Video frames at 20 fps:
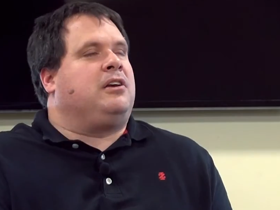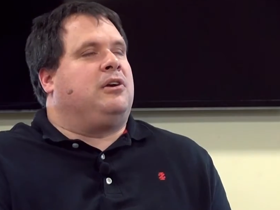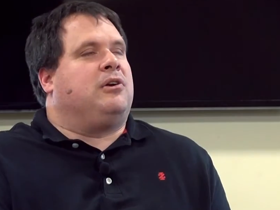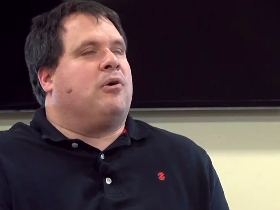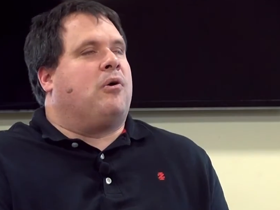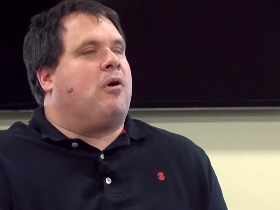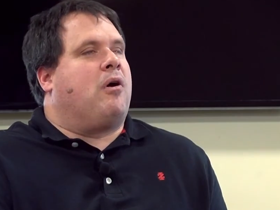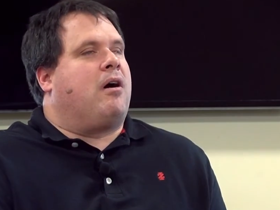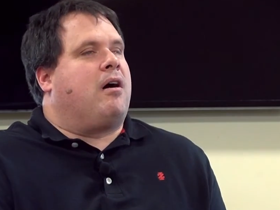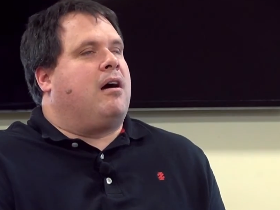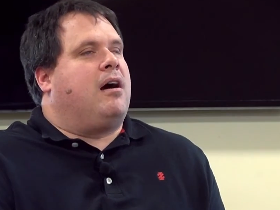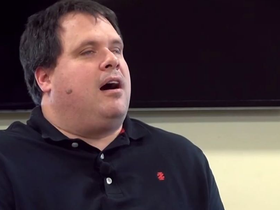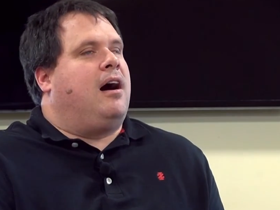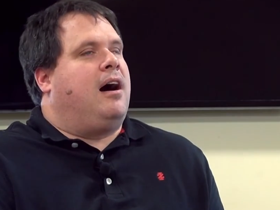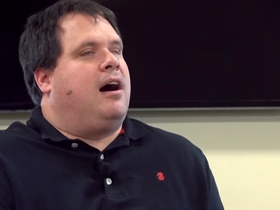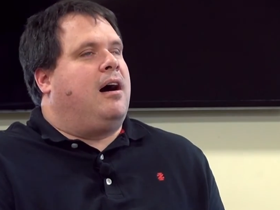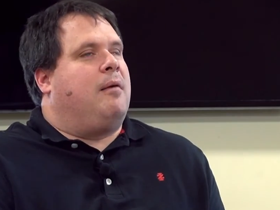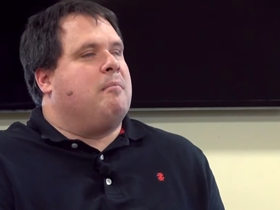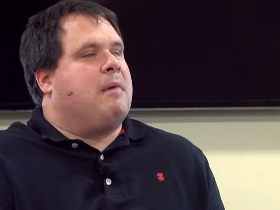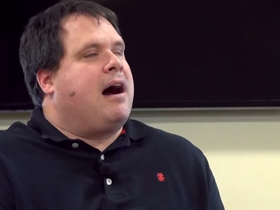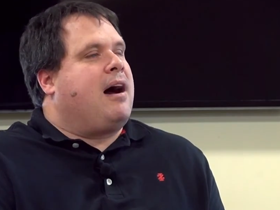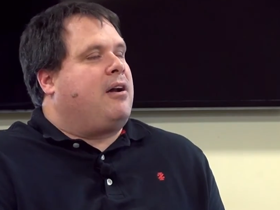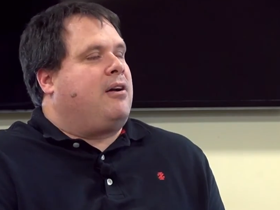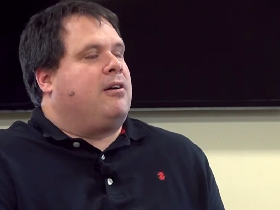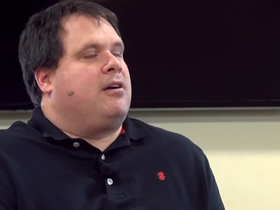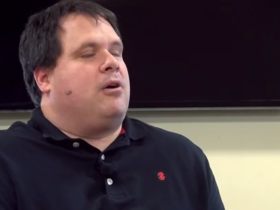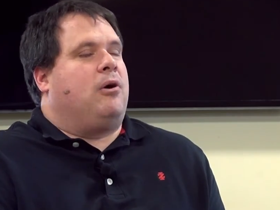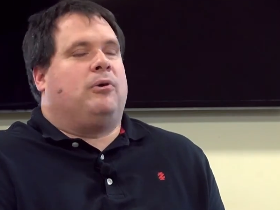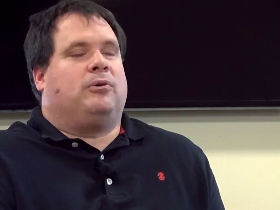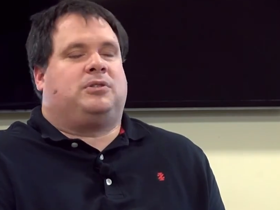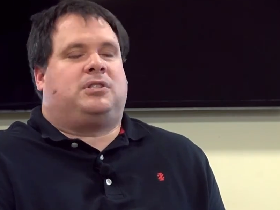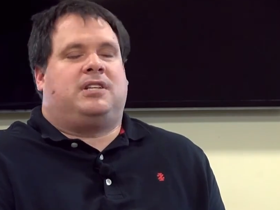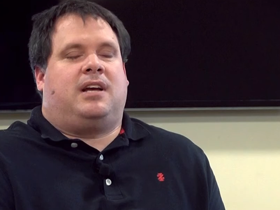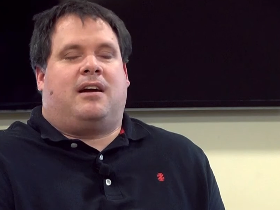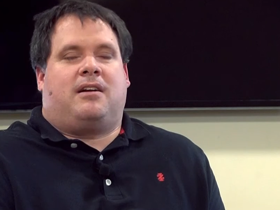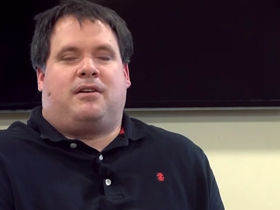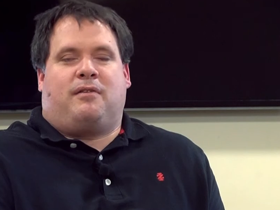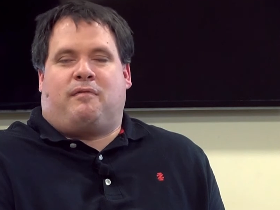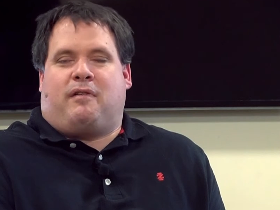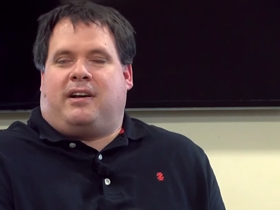your uh, modern
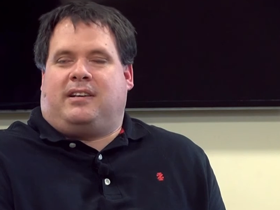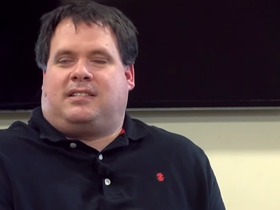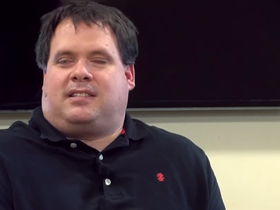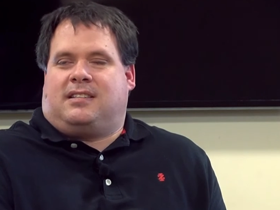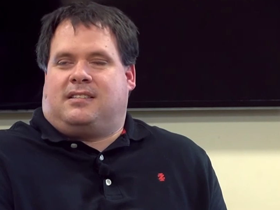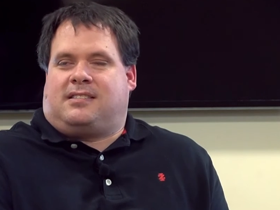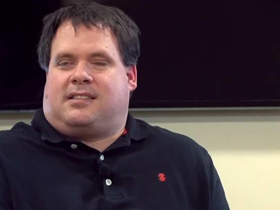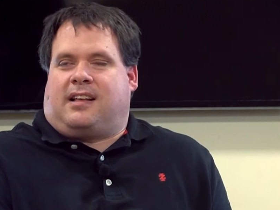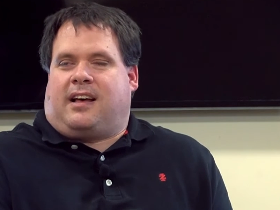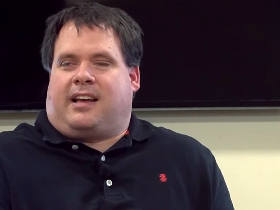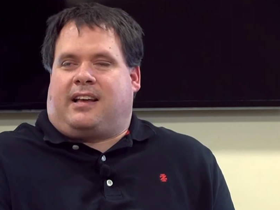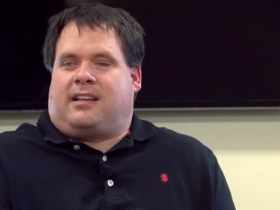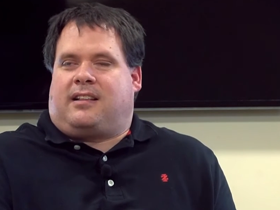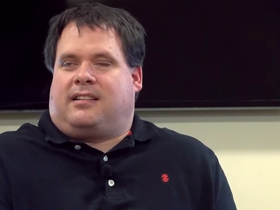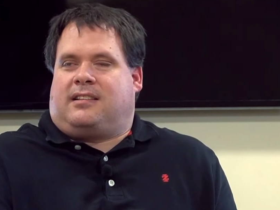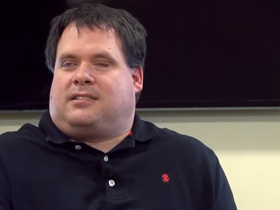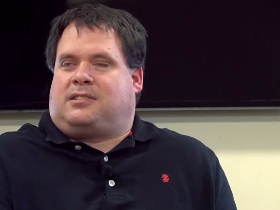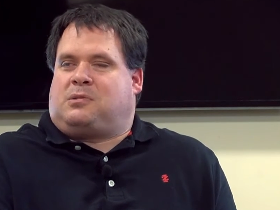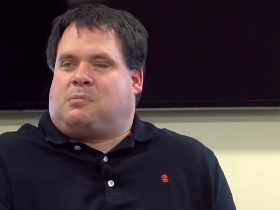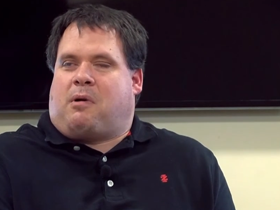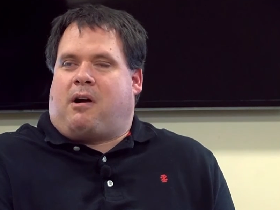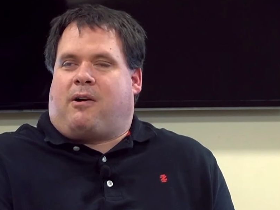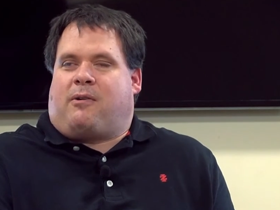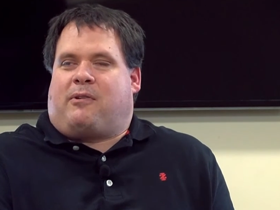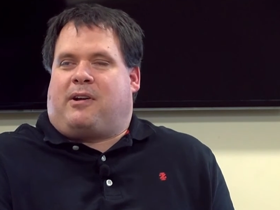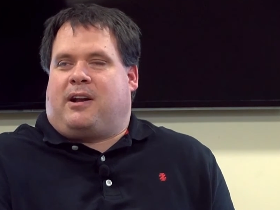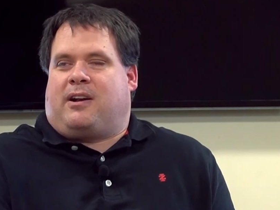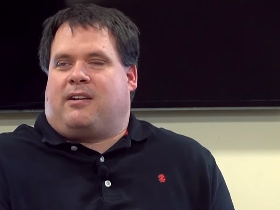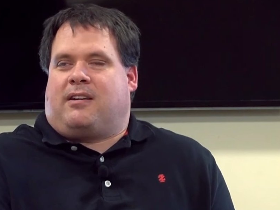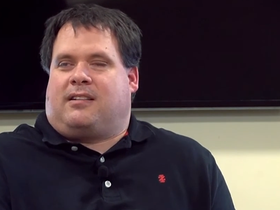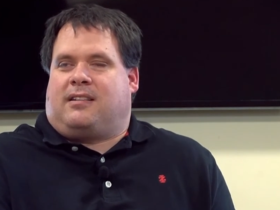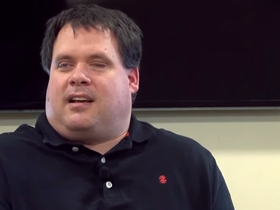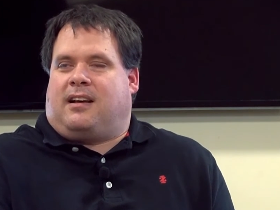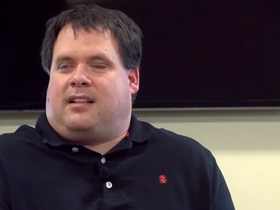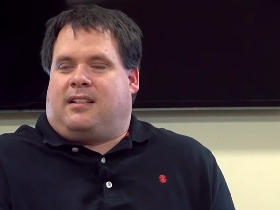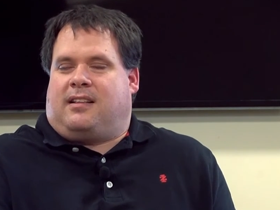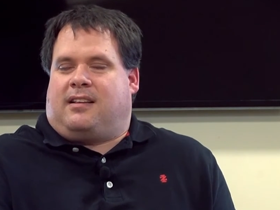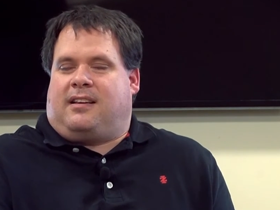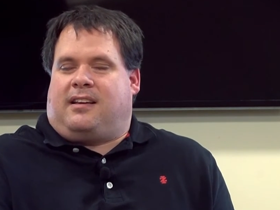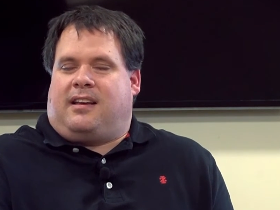OCR devices like the Smart Reader and
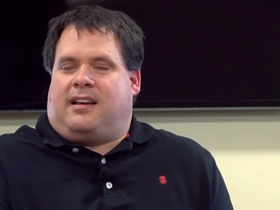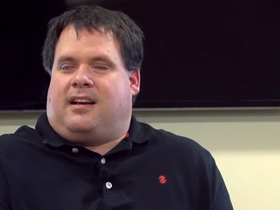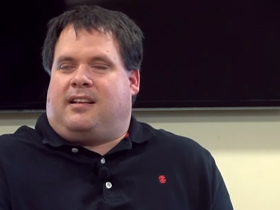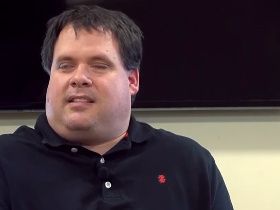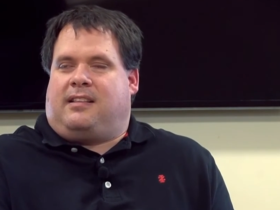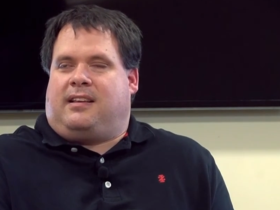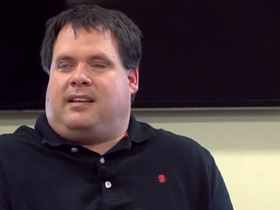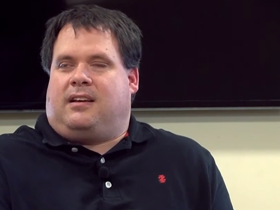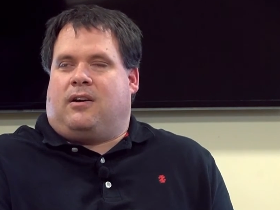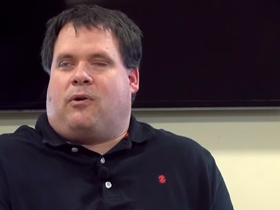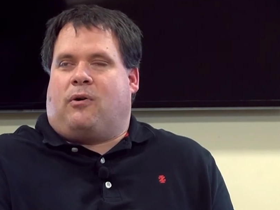the, the, the